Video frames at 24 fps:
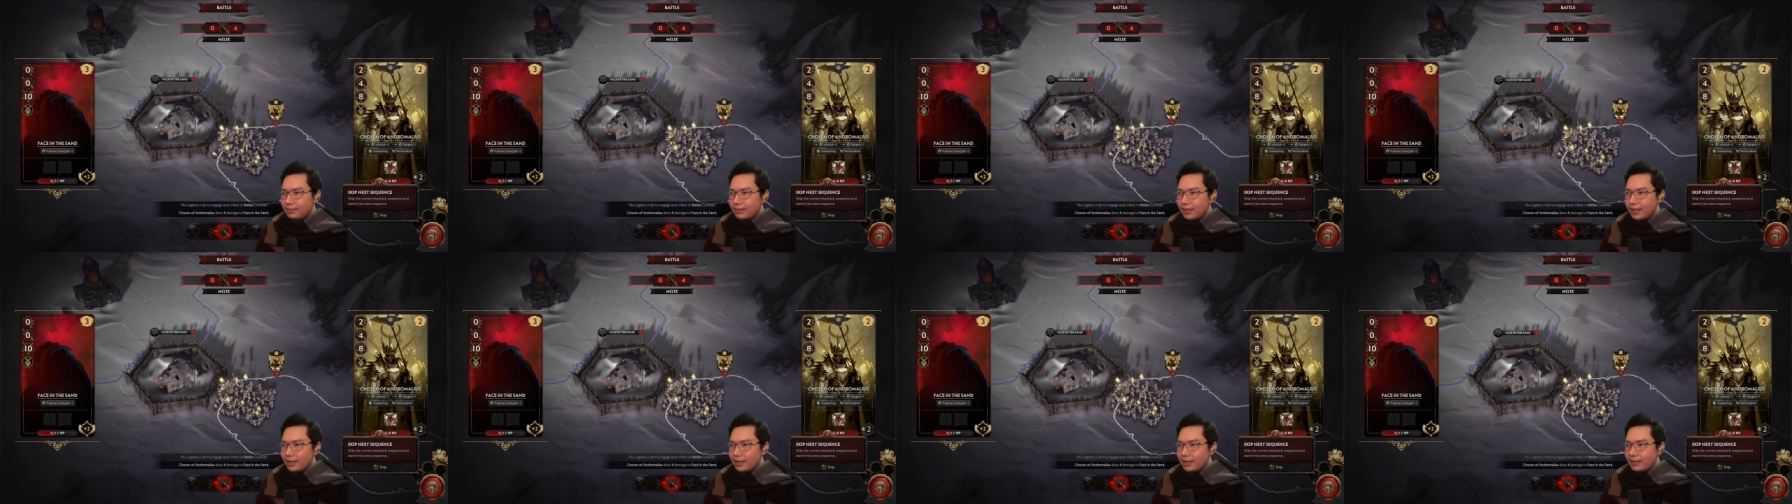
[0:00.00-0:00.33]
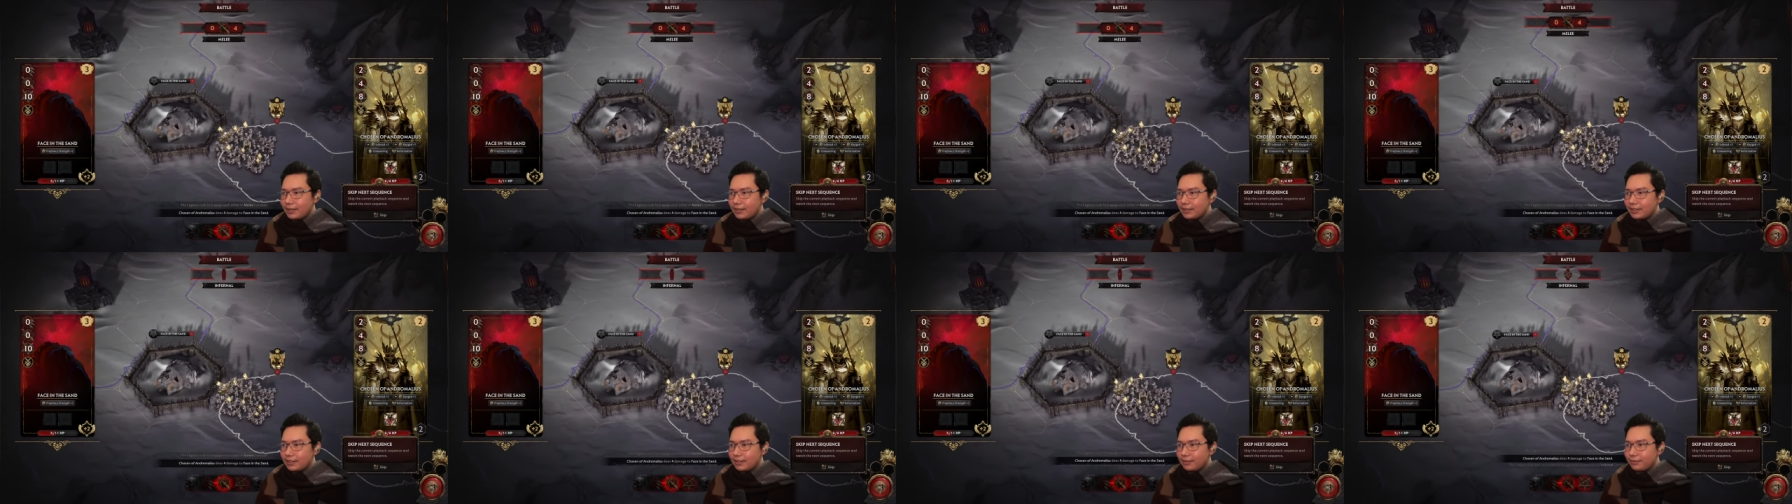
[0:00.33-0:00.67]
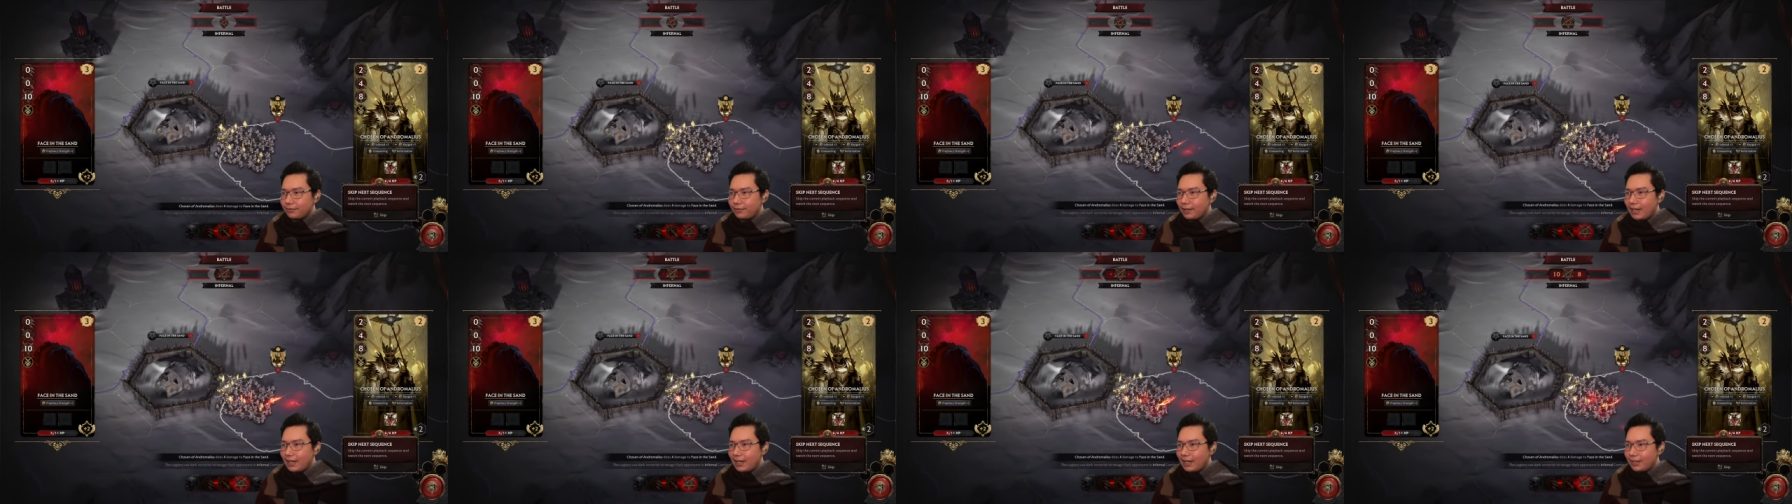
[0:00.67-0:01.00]
And they'll
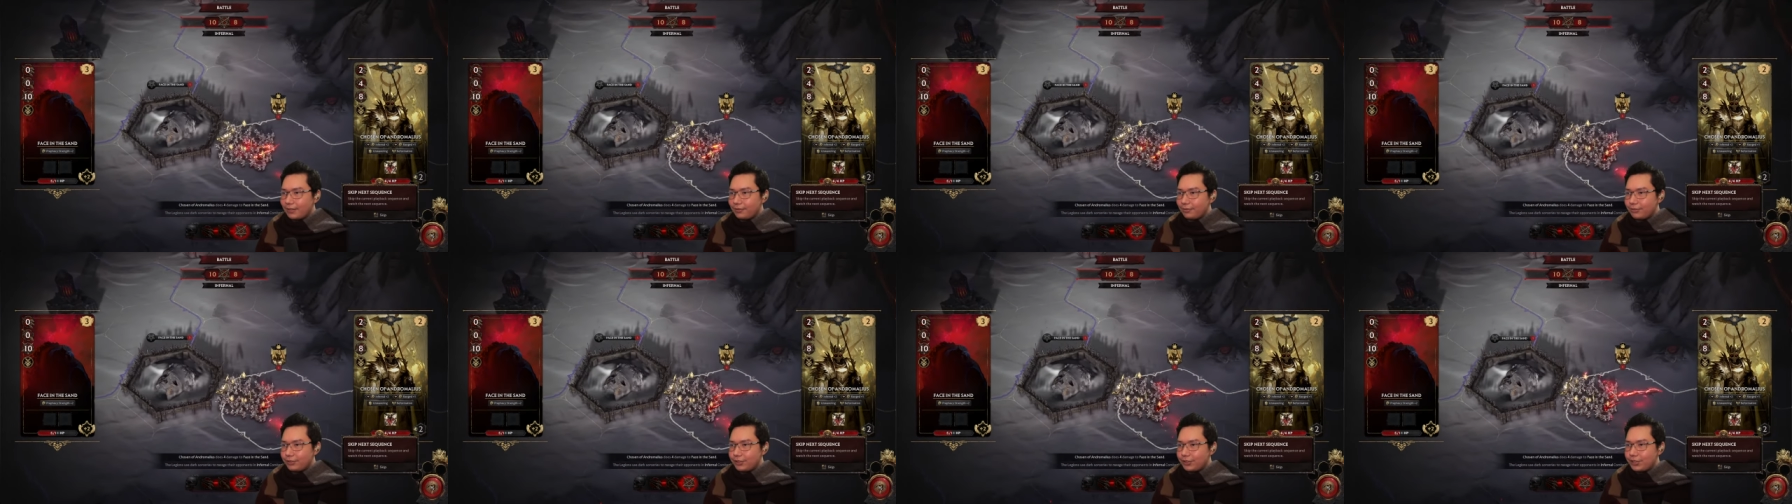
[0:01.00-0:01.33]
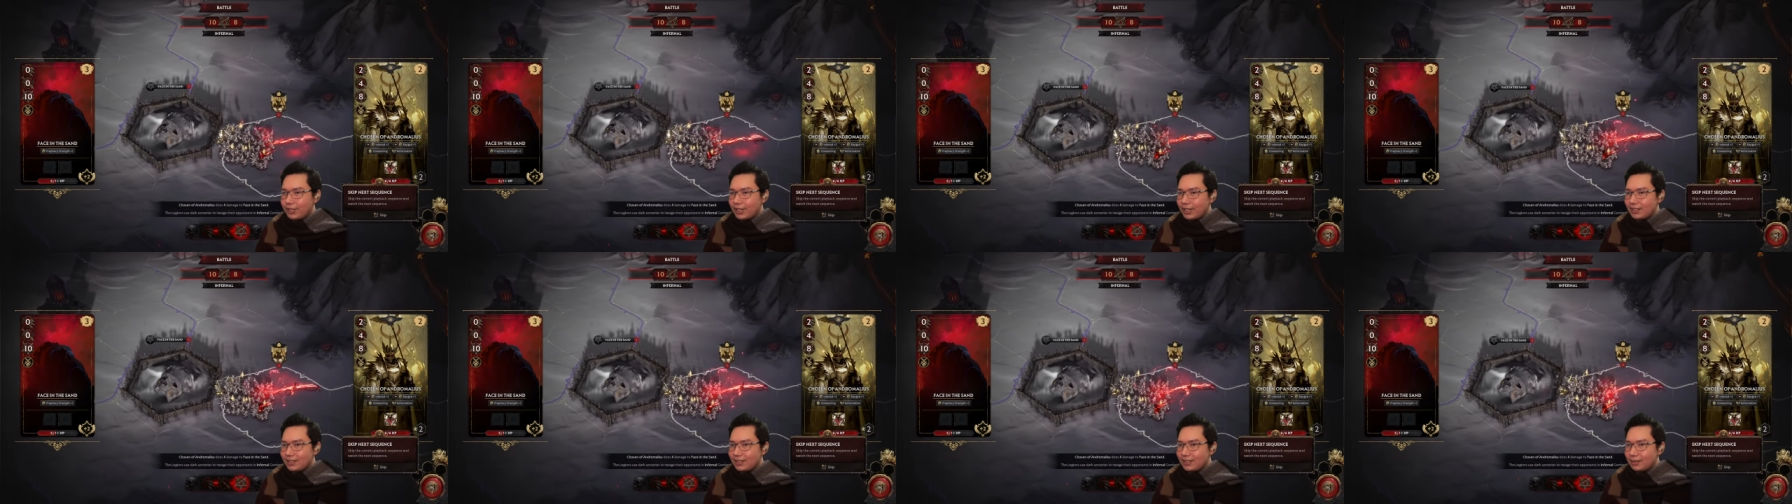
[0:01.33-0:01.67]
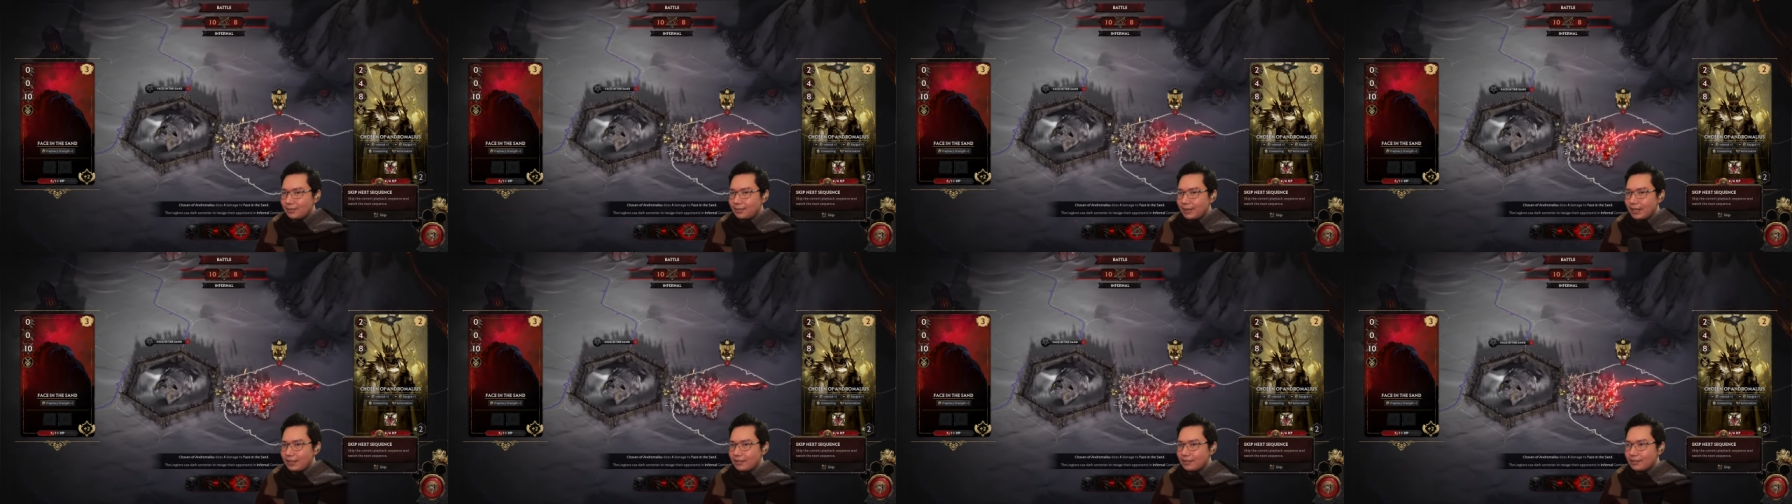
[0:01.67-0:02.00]
survive just
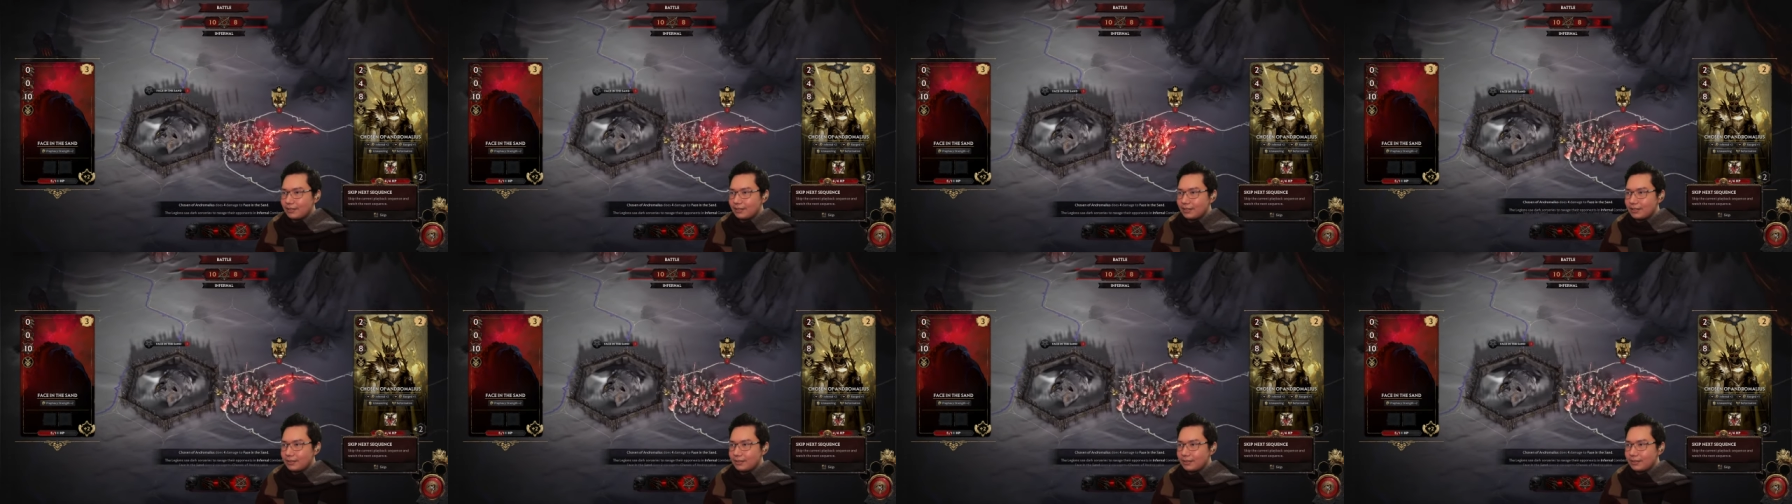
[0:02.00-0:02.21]
about.